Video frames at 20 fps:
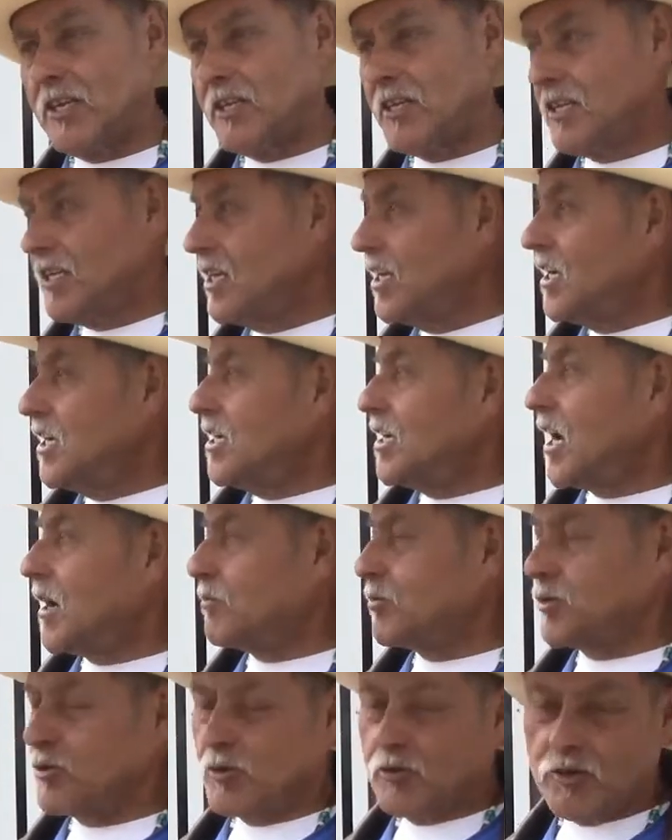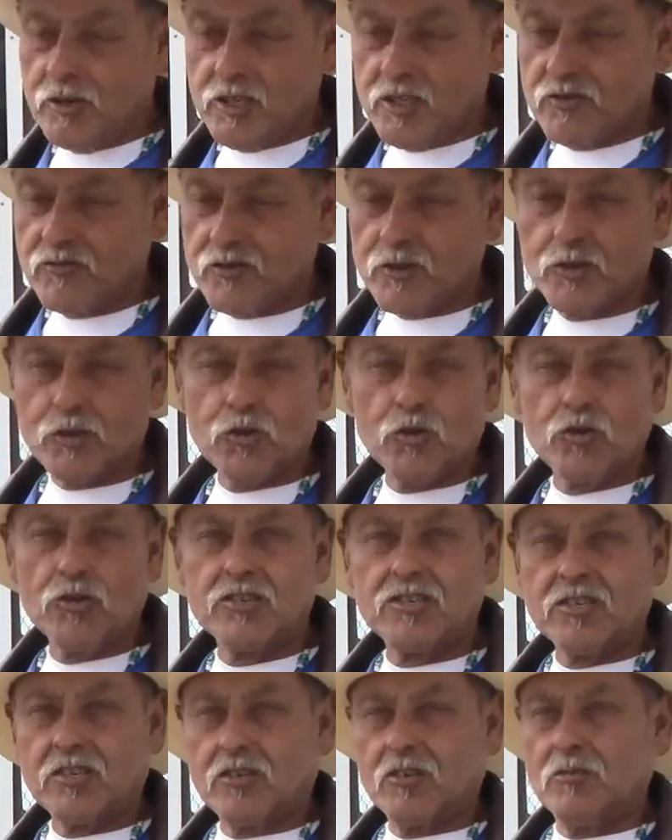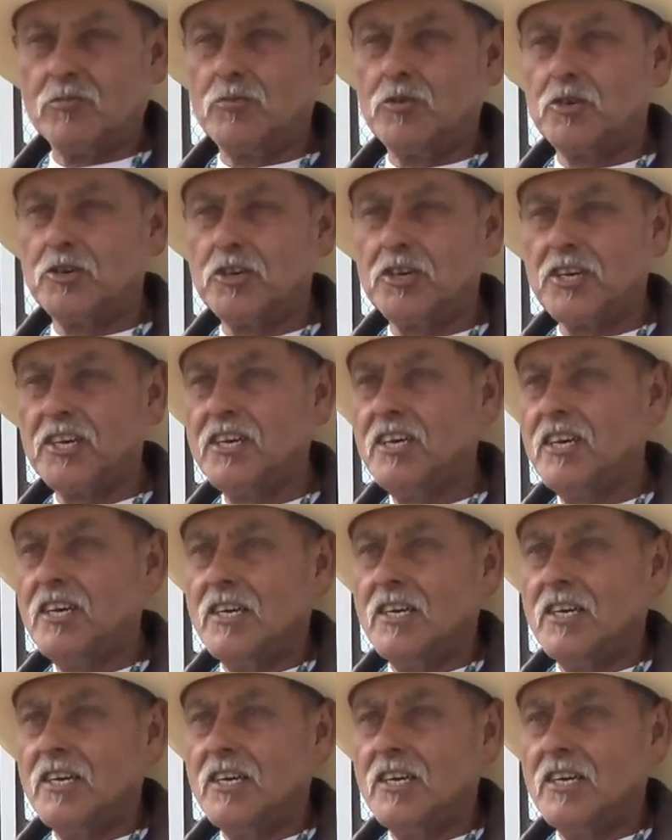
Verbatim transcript: and opportunities for students and community